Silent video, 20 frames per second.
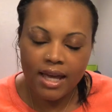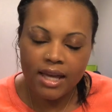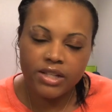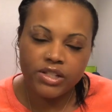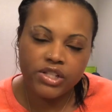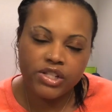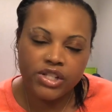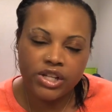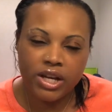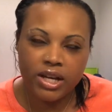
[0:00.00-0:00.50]

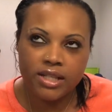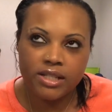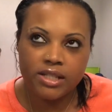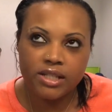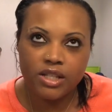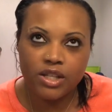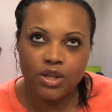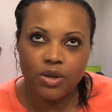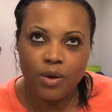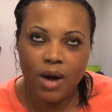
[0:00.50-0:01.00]
it's
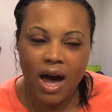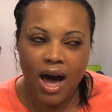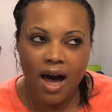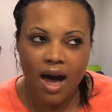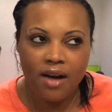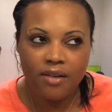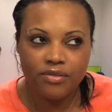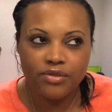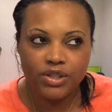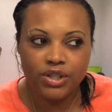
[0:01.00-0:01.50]
just, you
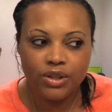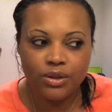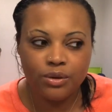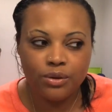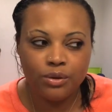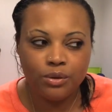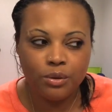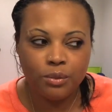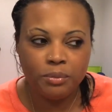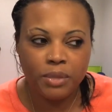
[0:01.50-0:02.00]
have
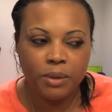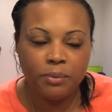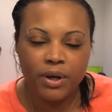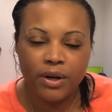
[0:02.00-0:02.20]
to be